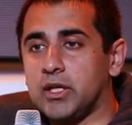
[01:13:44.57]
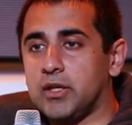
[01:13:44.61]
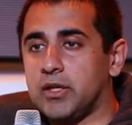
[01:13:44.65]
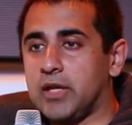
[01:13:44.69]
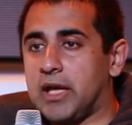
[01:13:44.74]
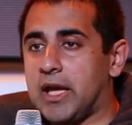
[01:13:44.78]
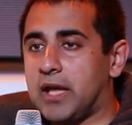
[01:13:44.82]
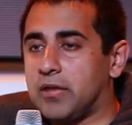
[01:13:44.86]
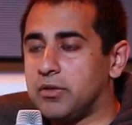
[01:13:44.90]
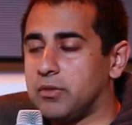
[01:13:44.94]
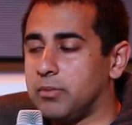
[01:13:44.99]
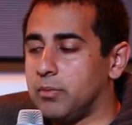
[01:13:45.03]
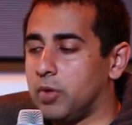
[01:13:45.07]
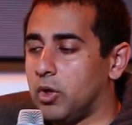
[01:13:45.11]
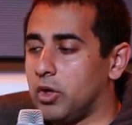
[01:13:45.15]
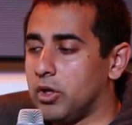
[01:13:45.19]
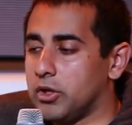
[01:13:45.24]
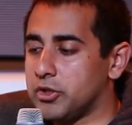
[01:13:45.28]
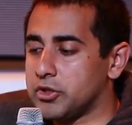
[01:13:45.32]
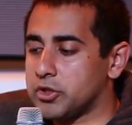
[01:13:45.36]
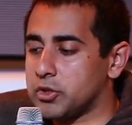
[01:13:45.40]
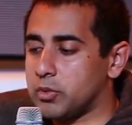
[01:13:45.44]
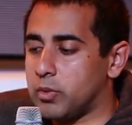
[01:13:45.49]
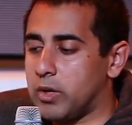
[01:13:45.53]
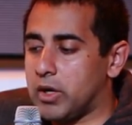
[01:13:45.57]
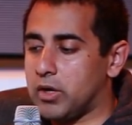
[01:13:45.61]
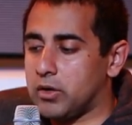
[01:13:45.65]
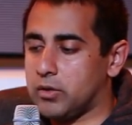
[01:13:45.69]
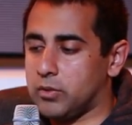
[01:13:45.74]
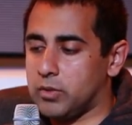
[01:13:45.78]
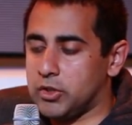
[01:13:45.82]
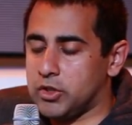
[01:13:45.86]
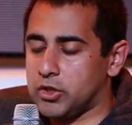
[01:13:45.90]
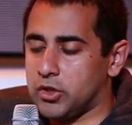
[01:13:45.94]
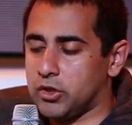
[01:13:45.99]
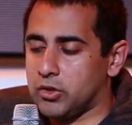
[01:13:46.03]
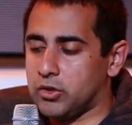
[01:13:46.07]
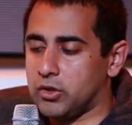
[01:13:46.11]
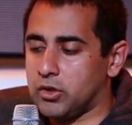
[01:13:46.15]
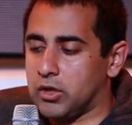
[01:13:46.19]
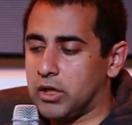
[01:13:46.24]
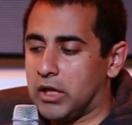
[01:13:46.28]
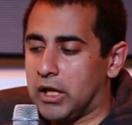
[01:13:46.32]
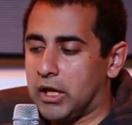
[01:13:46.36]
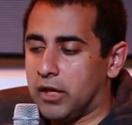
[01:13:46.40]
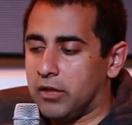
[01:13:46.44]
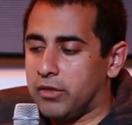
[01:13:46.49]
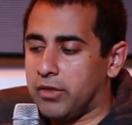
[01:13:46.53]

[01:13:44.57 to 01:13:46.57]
and they had them all swear to each other